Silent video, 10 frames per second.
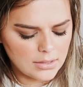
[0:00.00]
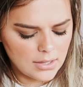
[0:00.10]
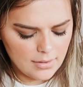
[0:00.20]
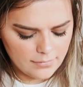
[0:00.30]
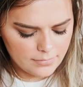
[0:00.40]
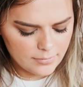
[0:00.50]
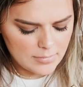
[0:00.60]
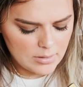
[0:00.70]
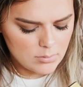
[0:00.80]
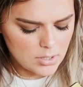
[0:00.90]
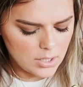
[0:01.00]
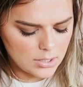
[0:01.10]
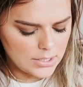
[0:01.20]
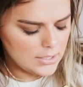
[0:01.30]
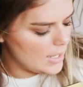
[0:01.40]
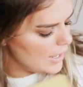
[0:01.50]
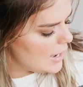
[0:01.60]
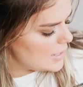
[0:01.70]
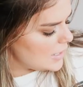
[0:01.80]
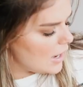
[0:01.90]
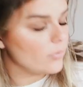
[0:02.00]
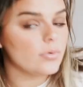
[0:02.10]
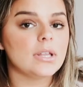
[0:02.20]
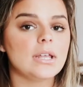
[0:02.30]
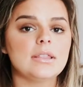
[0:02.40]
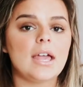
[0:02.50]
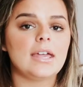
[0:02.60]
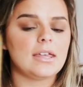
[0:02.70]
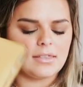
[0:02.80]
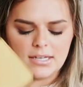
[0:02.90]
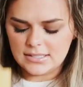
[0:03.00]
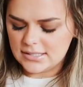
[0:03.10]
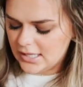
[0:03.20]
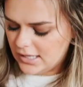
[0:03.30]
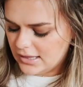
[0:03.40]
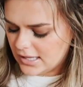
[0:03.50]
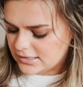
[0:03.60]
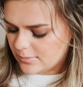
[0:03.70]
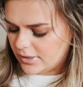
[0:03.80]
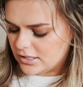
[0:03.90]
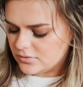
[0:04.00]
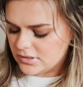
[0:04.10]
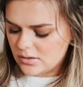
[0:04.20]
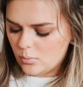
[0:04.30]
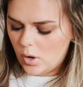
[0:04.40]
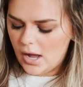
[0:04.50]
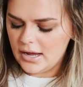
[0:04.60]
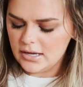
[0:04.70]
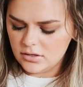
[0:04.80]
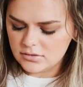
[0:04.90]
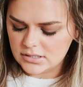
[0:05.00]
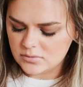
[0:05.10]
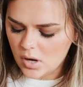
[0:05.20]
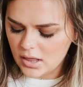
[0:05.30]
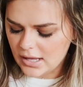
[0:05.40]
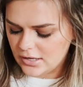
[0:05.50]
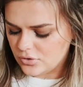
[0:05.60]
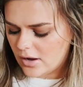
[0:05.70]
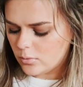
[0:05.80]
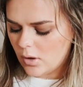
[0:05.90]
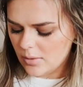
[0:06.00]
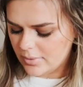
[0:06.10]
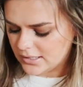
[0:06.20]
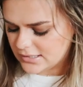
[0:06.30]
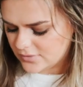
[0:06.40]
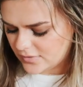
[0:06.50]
love my wallet and I really like that it's skinny. That's the biggest reason why I use this wallet and a travel wallet because it's